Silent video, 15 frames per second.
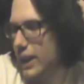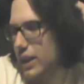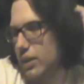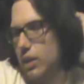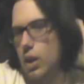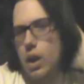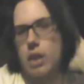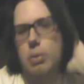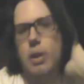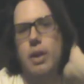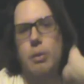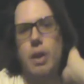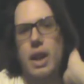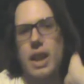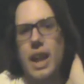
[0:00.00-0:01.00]
it though. That's
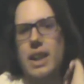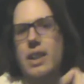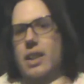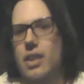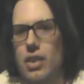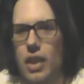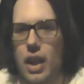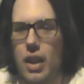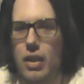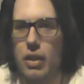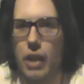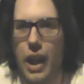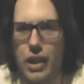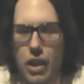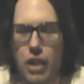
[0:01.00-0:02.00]
probably why I like it, is that
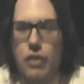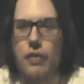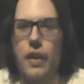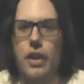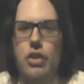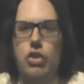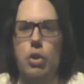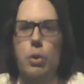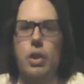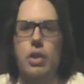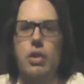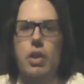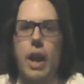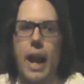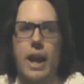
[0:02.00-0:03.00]
it's very
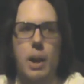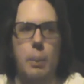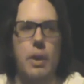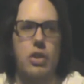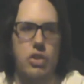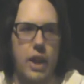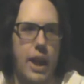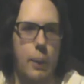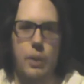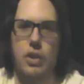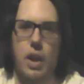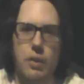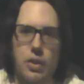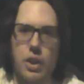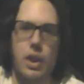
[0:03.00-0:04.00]
shonen anime style, which
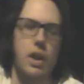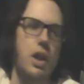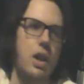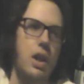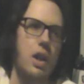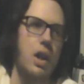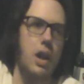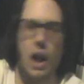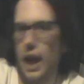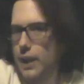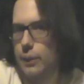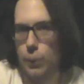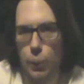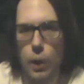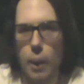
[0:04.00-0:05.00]
obviously, I
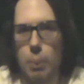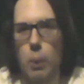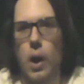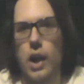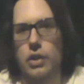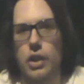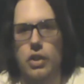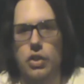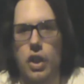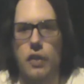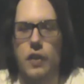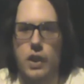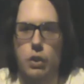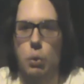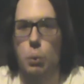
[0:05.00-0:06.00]
grew up watching stuff
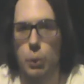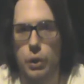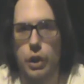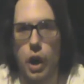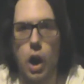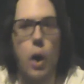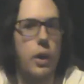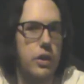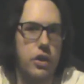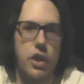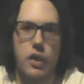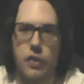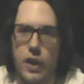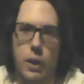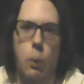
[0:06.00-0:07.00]
like Naruto and
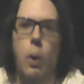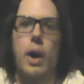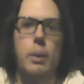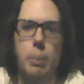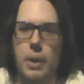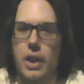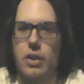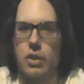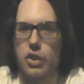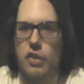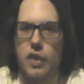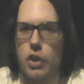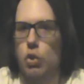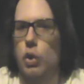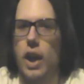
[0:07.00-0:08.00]
stuff like One Piece and stuff
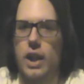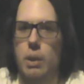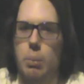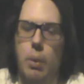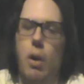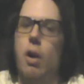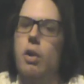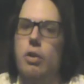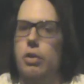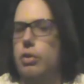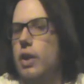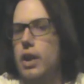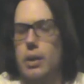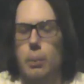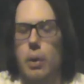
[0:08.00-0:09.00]
like Dragon Ball
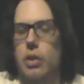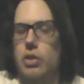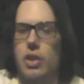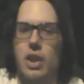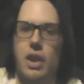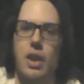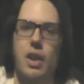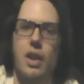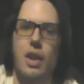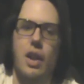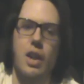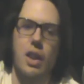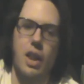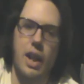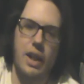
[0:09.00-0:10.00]
Z.
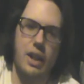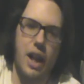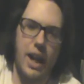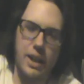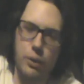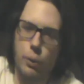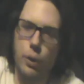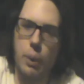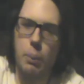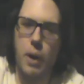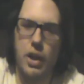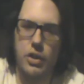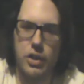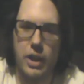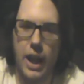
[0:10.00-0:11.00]
Like, I grew up
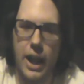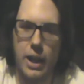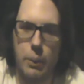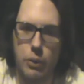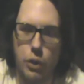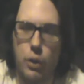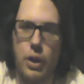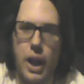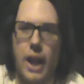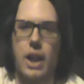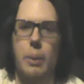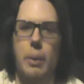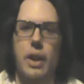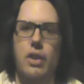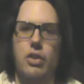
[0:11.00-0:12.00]
watching shonen
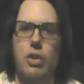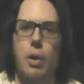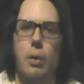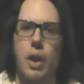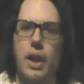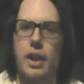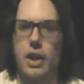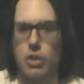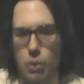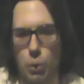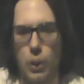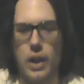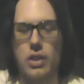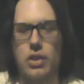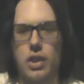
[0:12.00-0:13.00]
anime, so like, it's
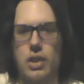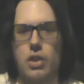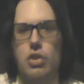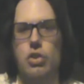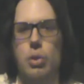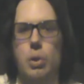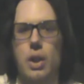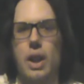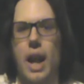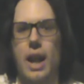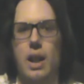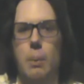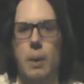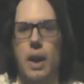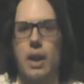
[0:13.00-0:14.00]
great seeing this shonen anime